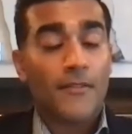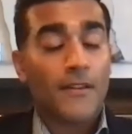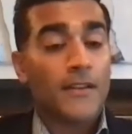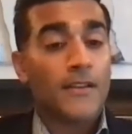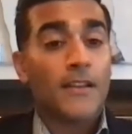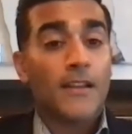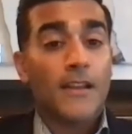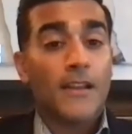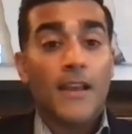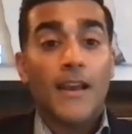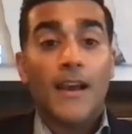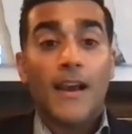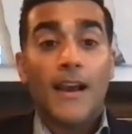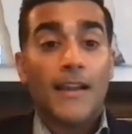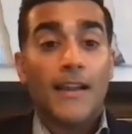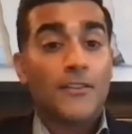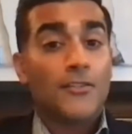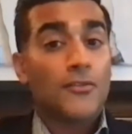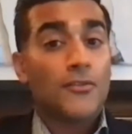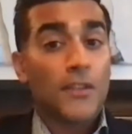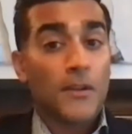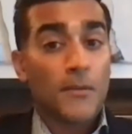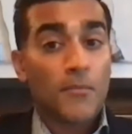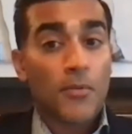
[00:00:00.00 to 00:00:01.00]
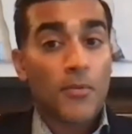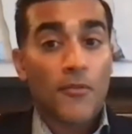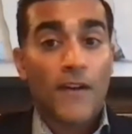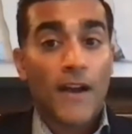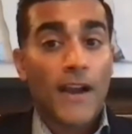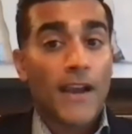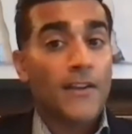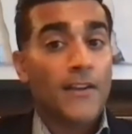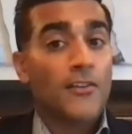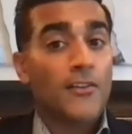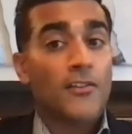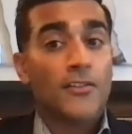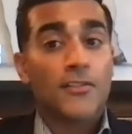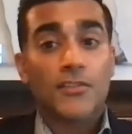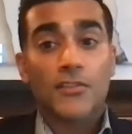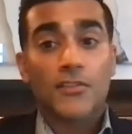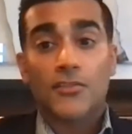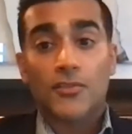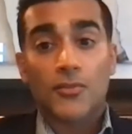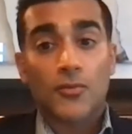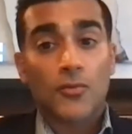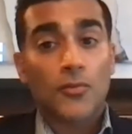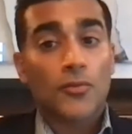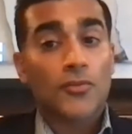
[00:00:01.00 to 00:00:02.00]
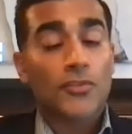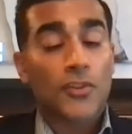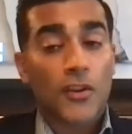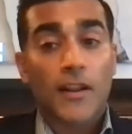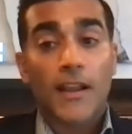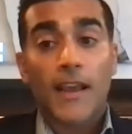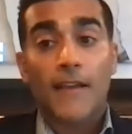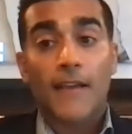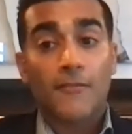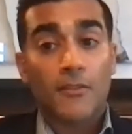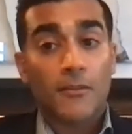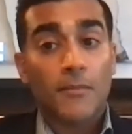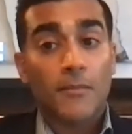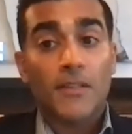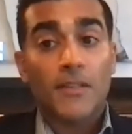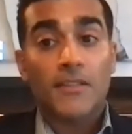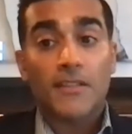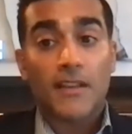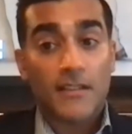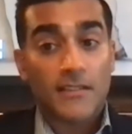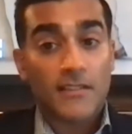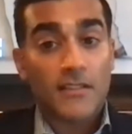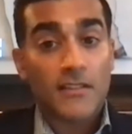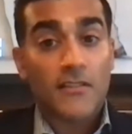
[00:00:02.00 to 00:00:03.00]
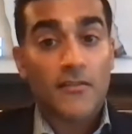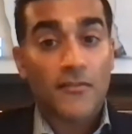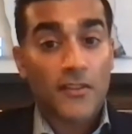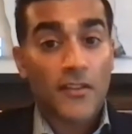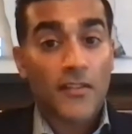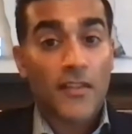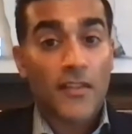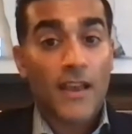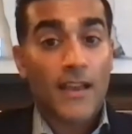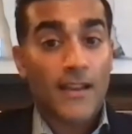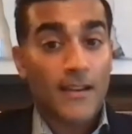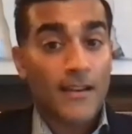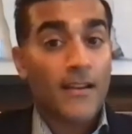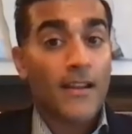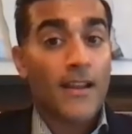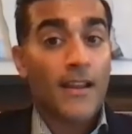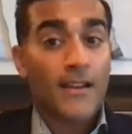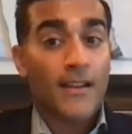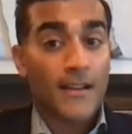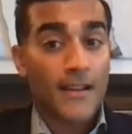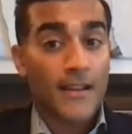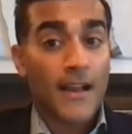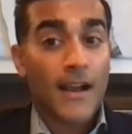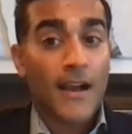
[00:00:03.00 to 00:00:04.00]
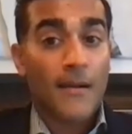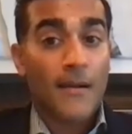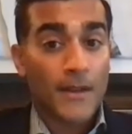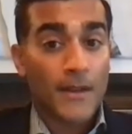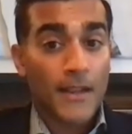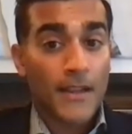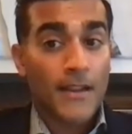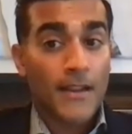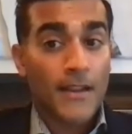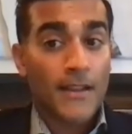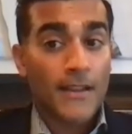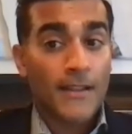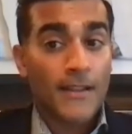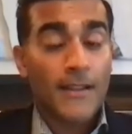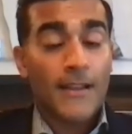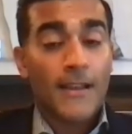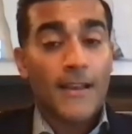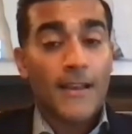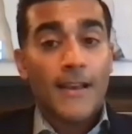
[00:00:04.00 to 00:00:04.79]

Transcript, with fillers: And I do think providers and schools are going to have to be sensitive to that and, and accommodating.